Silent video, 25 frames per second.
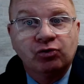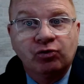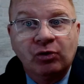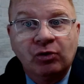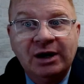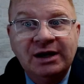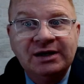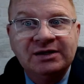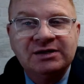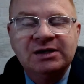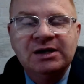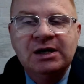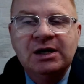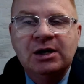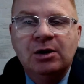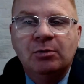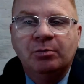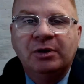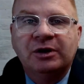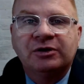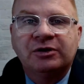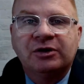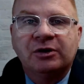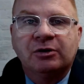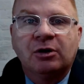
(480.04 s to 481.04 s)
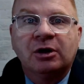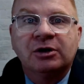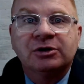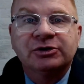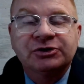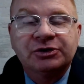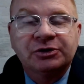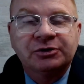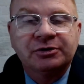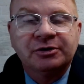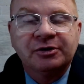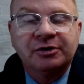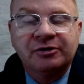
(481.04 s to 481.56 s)
great, but there are
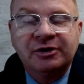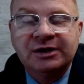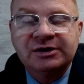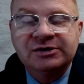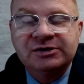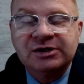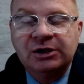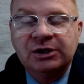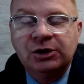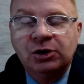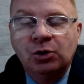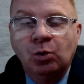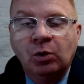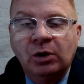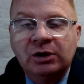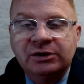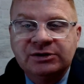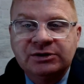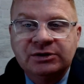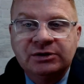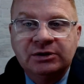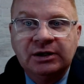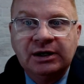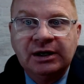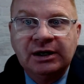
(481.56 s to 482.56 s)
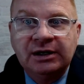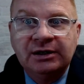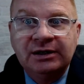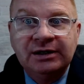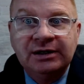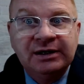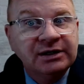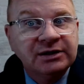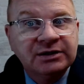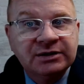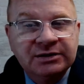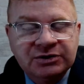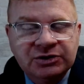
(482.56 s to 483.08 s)
certain things that you want and
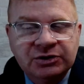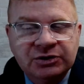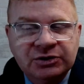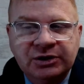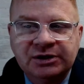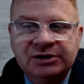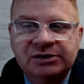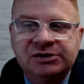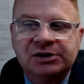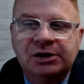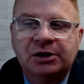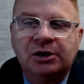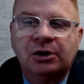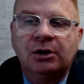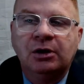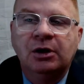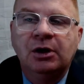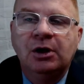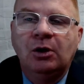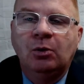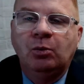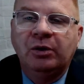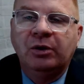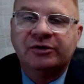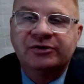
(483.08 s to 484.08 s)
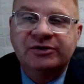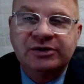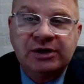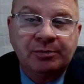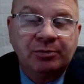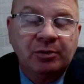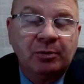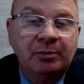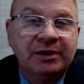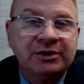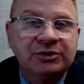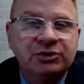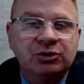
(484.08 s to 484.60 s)
need to consider with
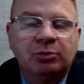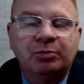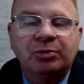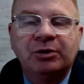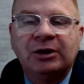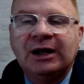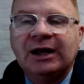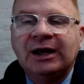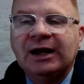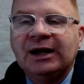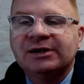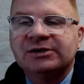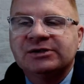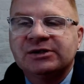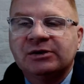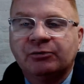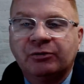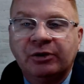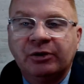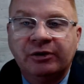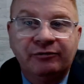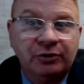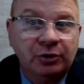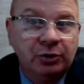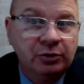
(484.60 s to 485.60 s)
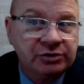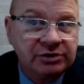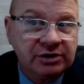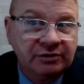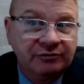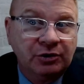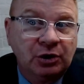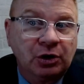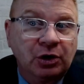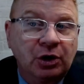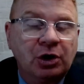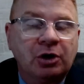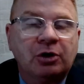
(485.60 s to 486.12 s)
supplemental plans and reviews of
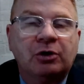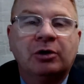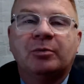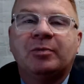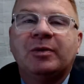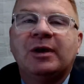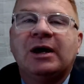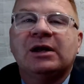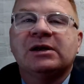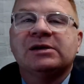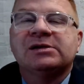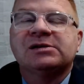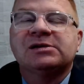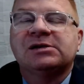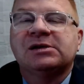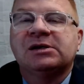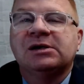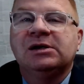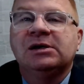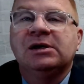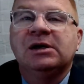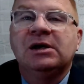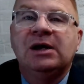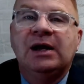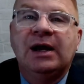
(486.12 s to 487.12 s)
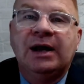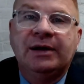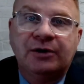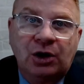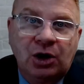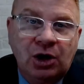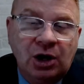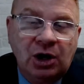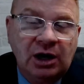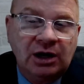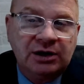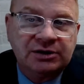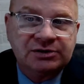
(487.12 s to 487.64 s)
your current policy and the
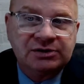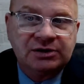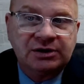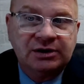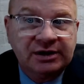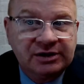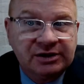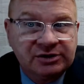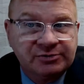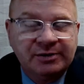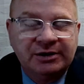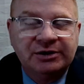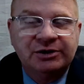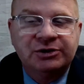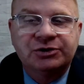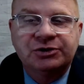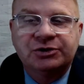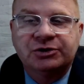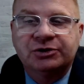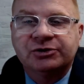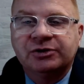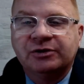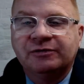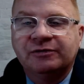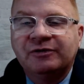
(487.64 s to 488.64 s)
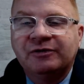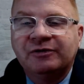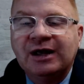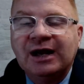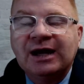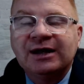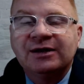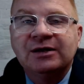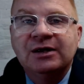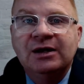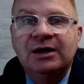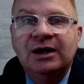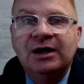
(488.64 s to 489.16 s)
cost and expenditures of
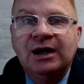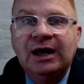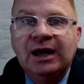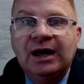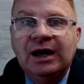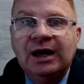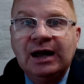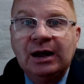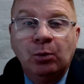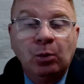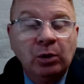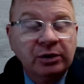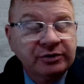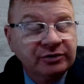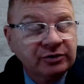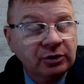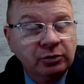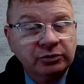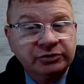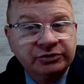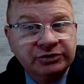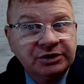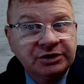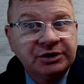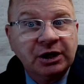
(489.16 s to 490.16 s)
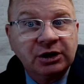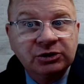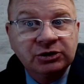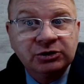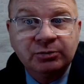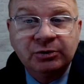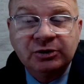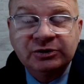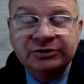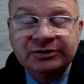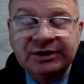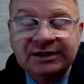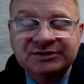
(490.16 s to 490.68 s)
that, and what those
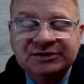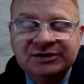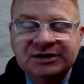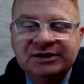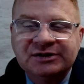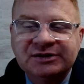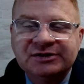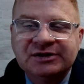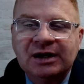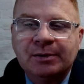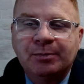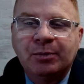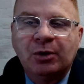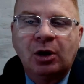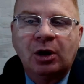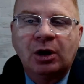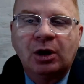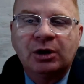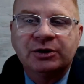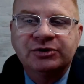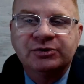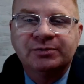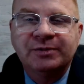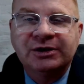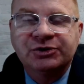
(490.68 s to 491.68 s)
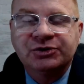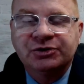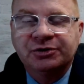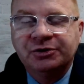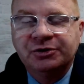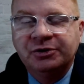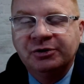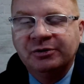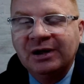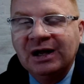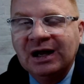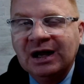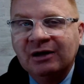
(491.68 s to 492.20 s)
deductibles, as an example, are to make sure
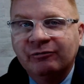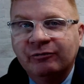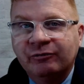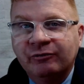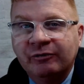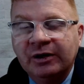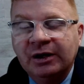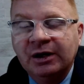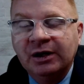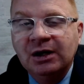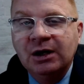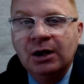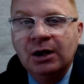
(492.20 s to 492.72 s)
you have